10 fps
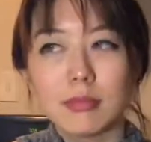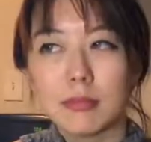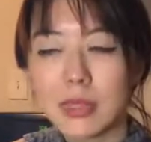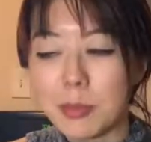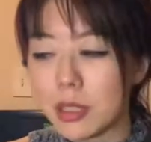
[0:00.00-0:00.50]

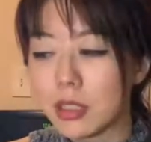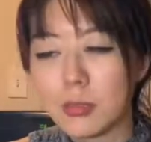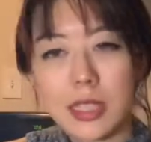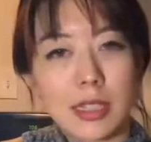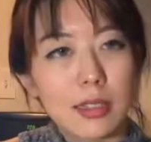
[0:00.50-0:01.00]
Maybe a little
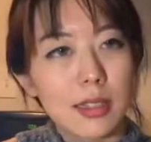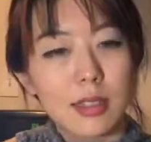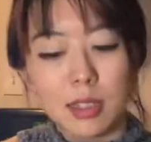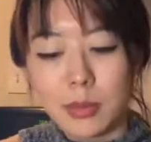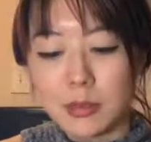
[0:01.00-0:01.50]
bit less. This is
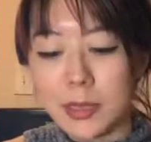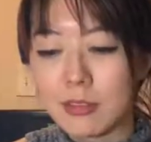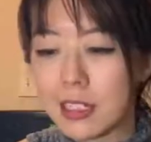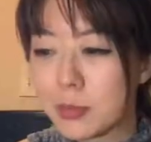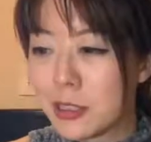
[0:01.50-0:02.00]
going to be a big
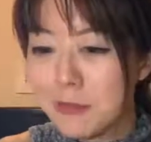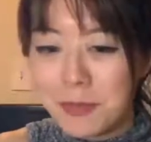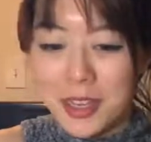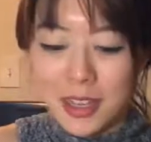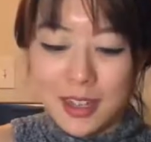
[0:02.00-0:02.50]
rice ball.
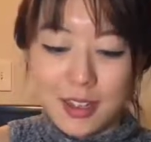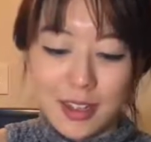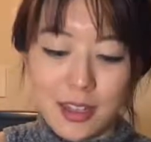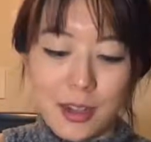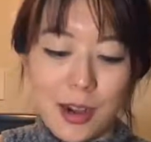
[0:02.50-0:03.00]

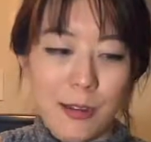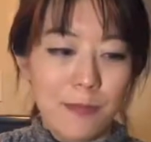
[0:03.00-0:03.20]
Okay.